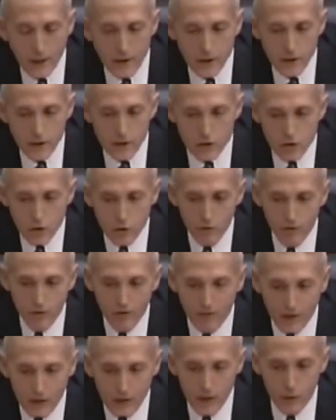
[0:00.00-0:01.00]
did you
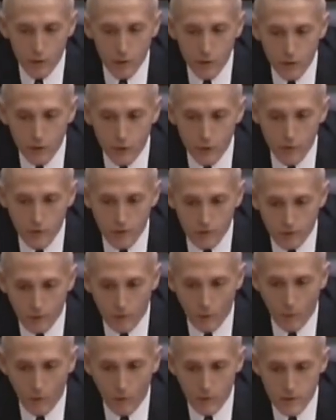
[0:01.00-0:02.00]
fail to
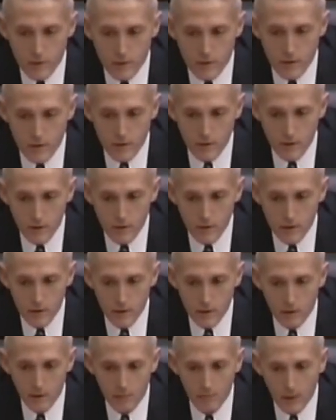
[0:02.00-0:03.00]
enforce
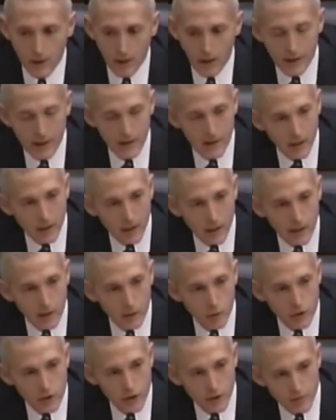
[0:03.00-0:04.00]
the plain
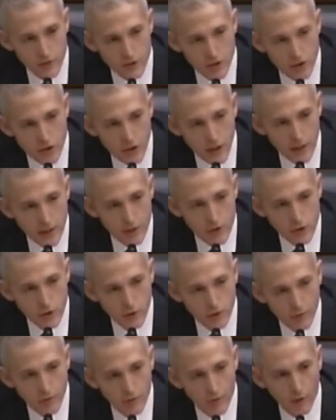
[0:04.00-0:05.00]
language of a
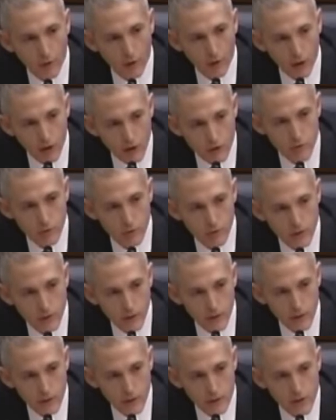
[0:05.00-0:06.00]
statute for 100
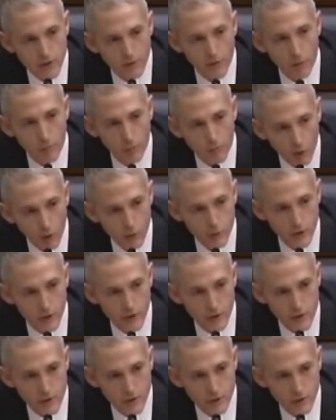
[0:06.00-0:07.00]
days for
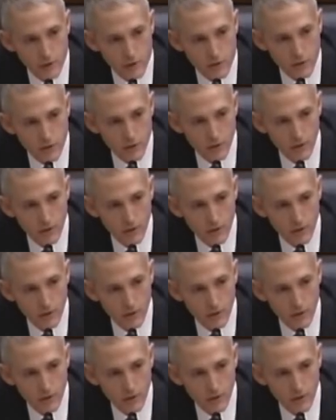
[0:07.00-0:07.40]
protesters?